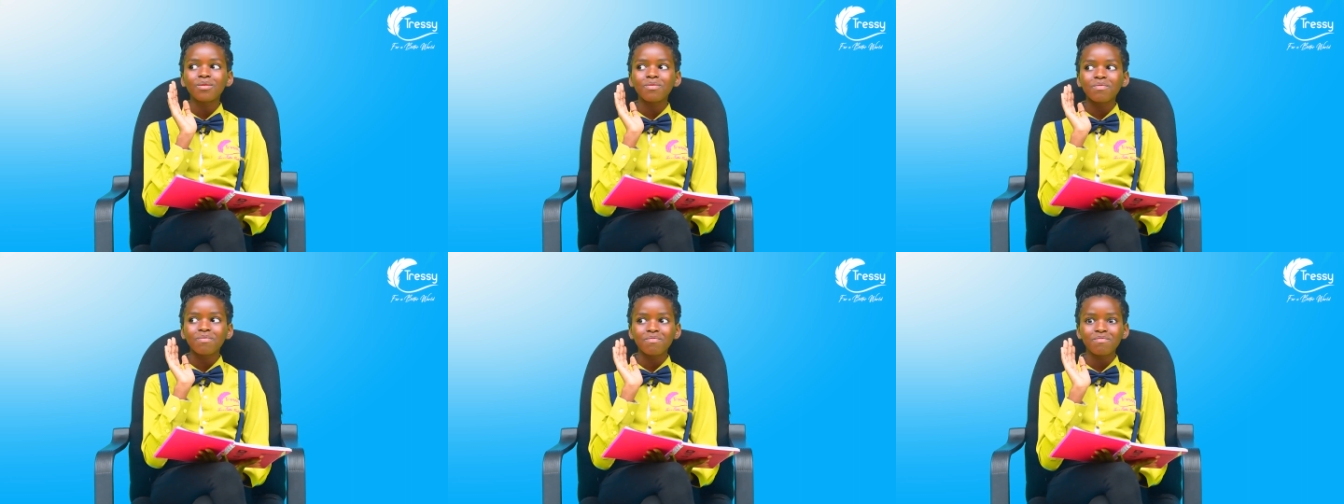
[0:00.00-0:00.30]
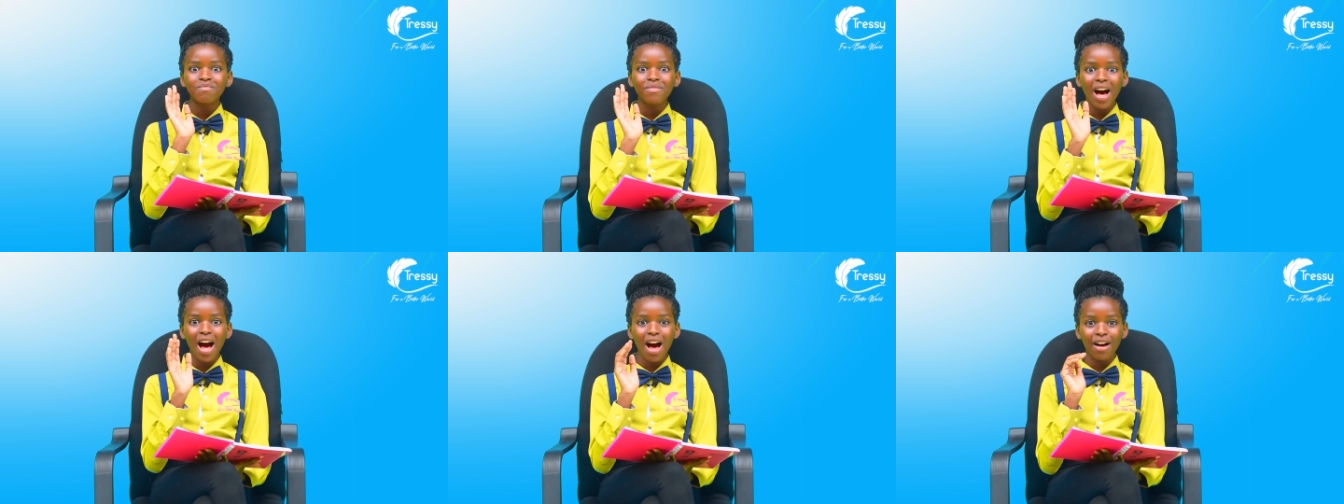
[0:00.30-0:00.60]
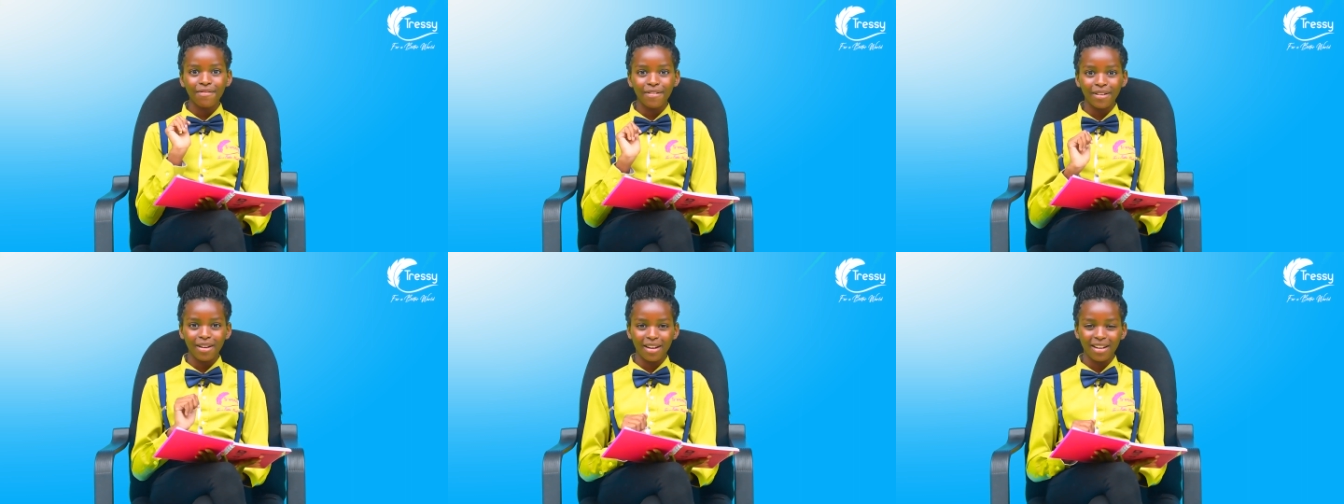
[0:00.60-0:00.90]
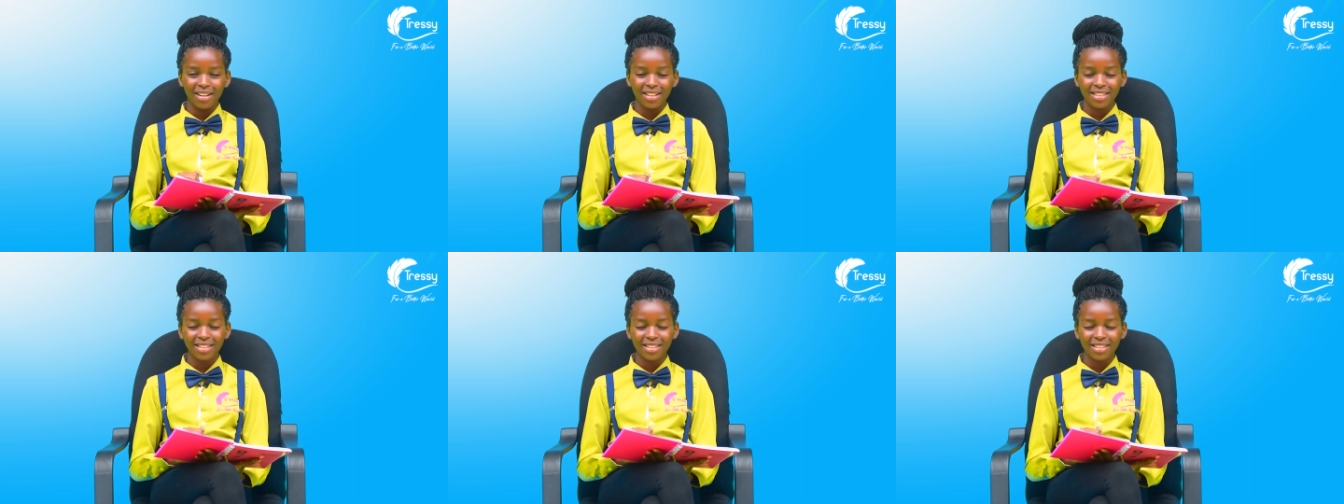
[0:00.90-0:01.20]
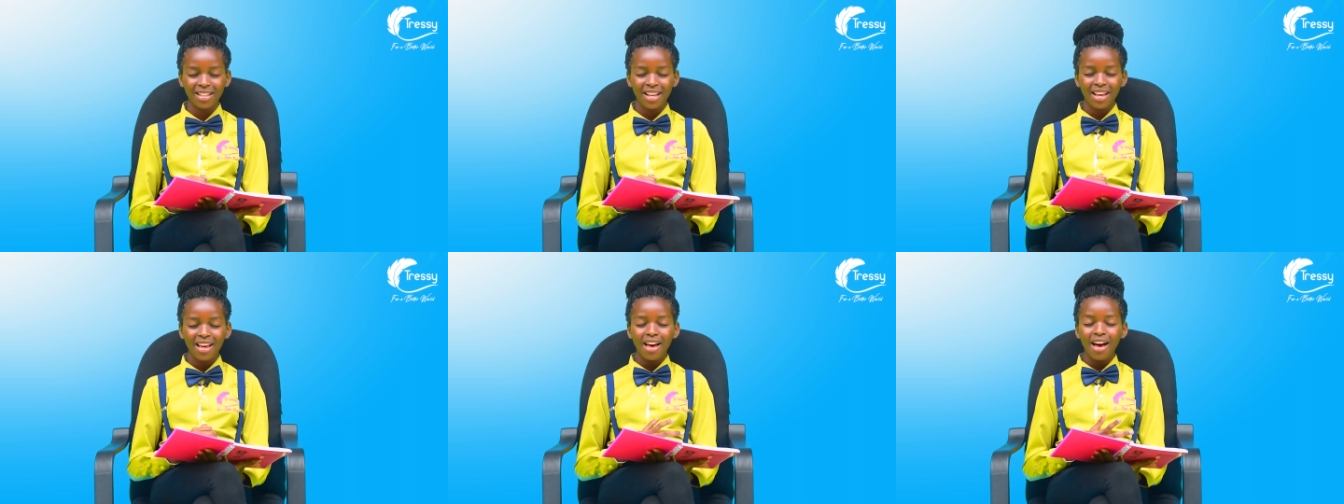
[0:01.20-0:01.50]
marvelous.
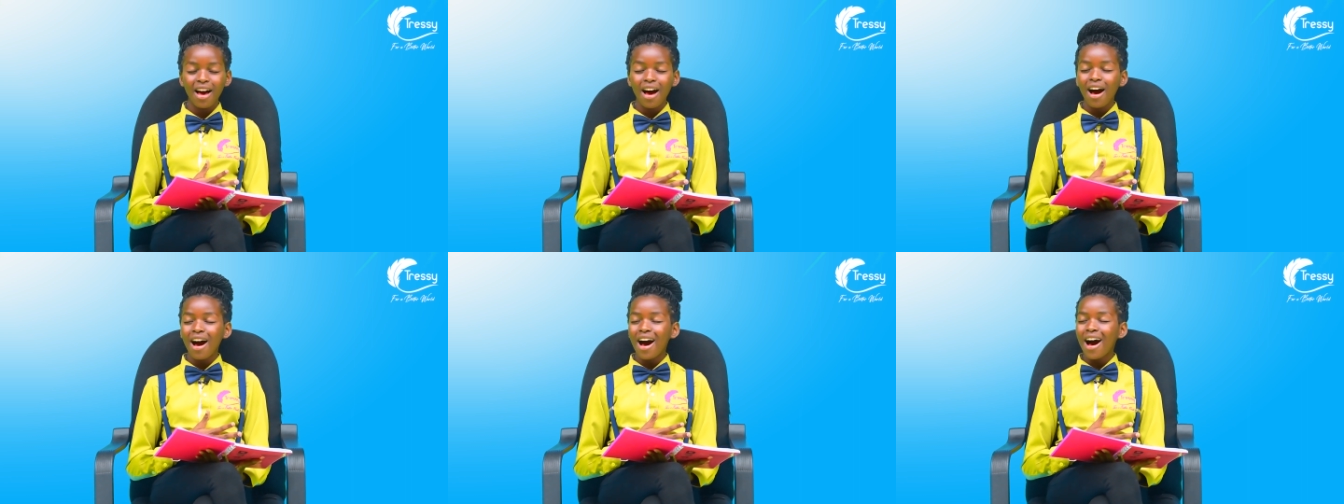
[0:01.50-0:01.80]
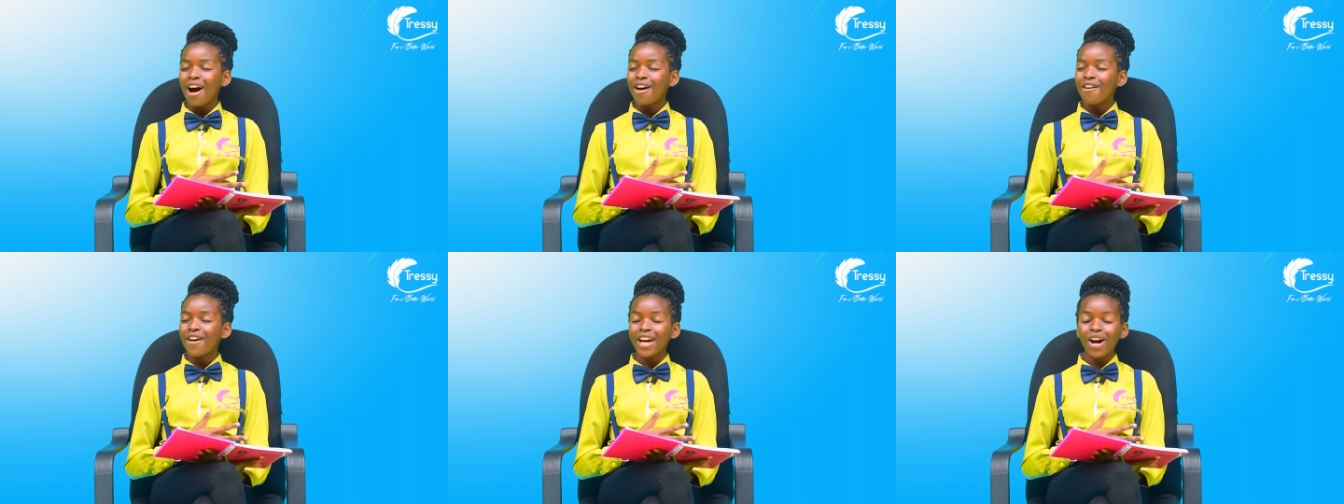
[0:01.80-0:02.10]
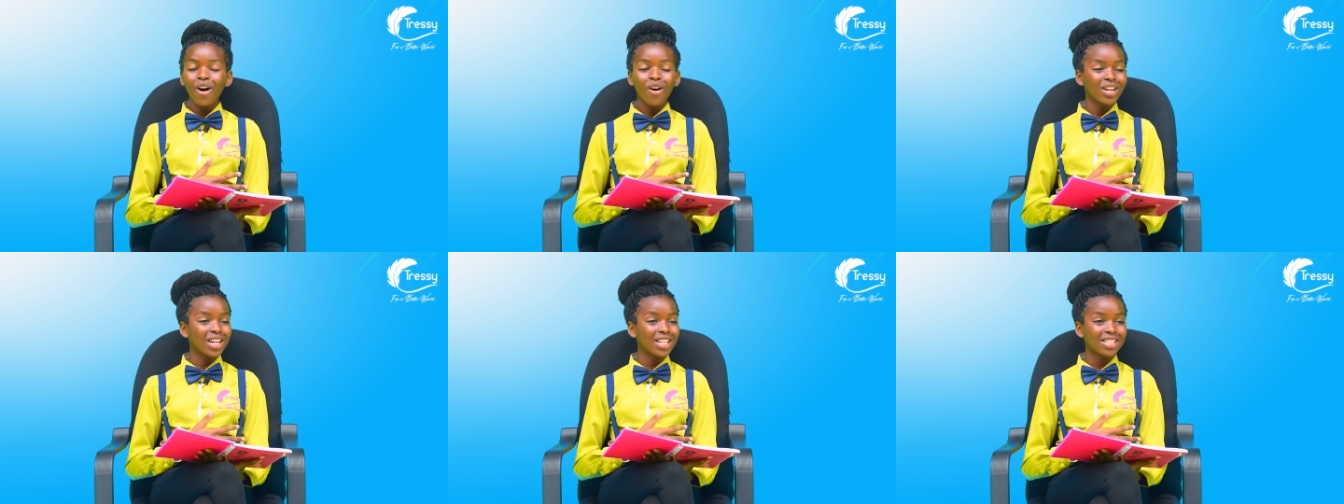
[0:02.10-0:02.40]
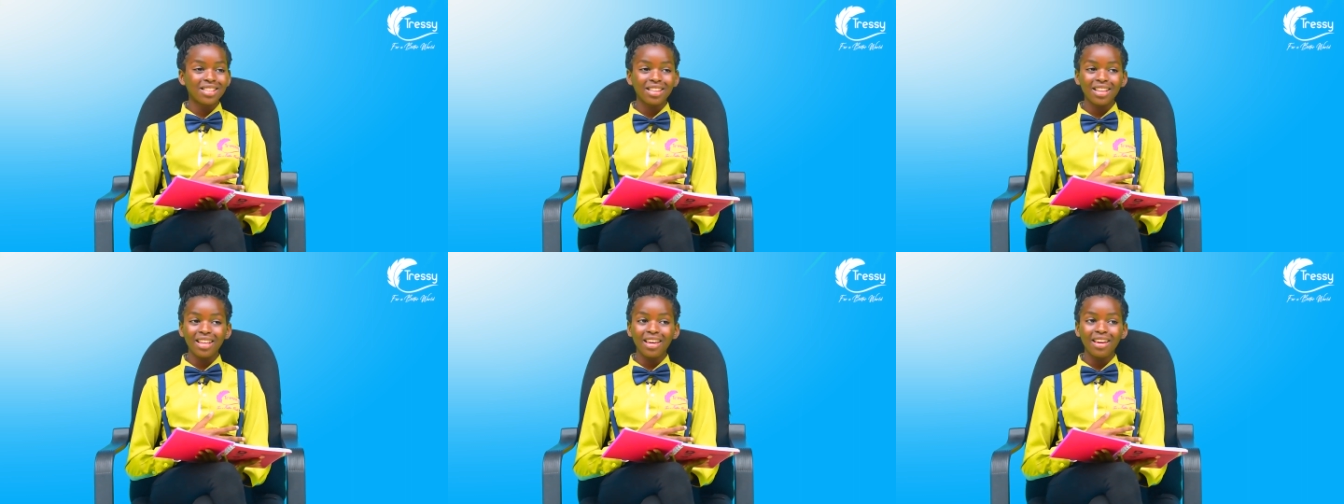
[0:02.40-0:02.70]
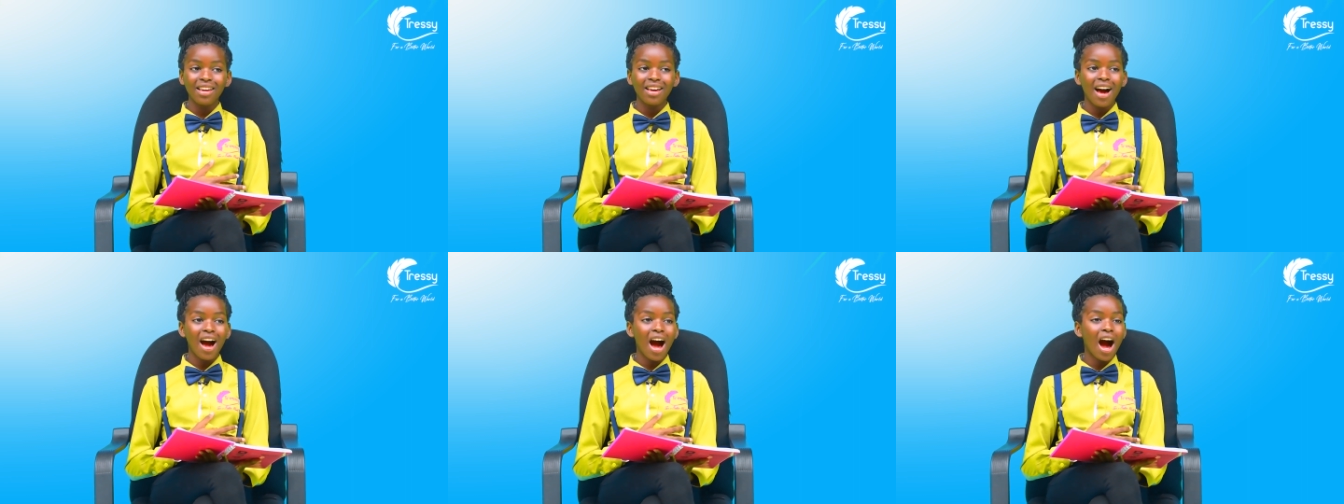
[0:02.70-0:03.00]

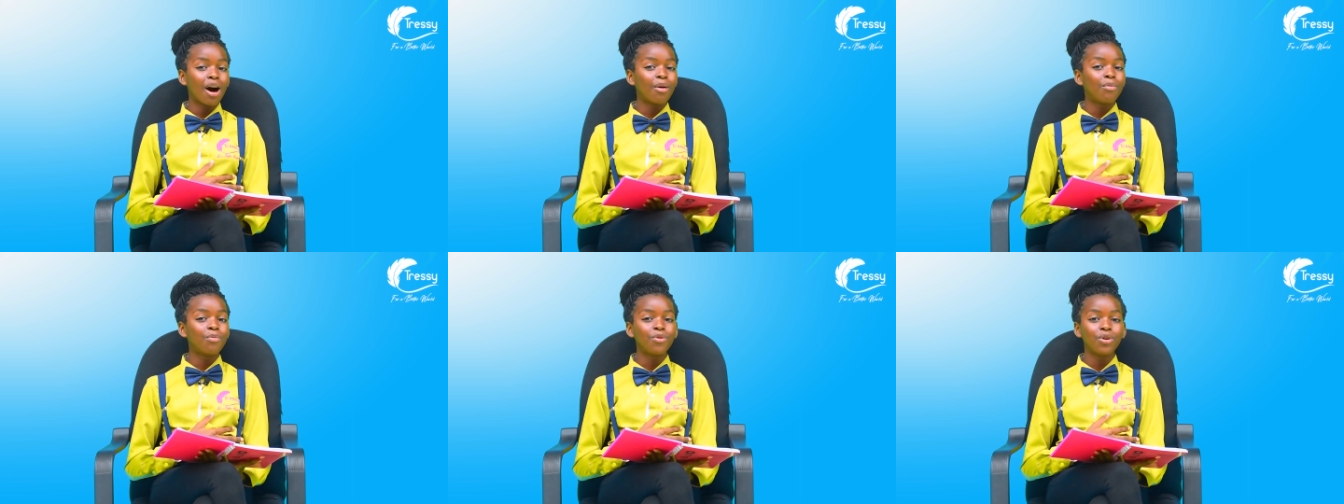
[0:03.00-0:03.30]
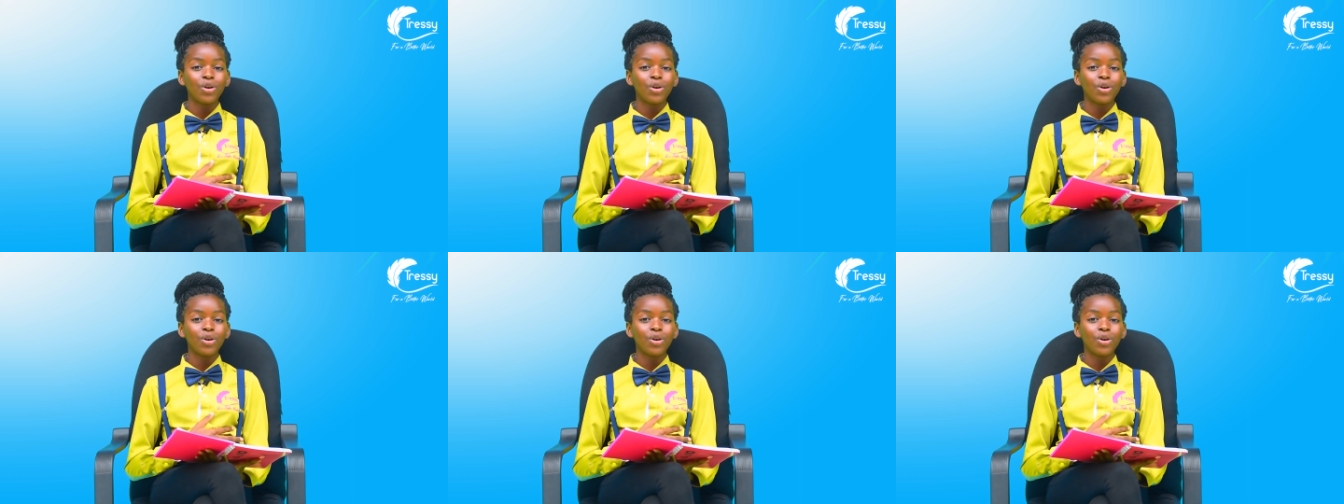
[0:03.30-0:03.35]
Honestly, I'm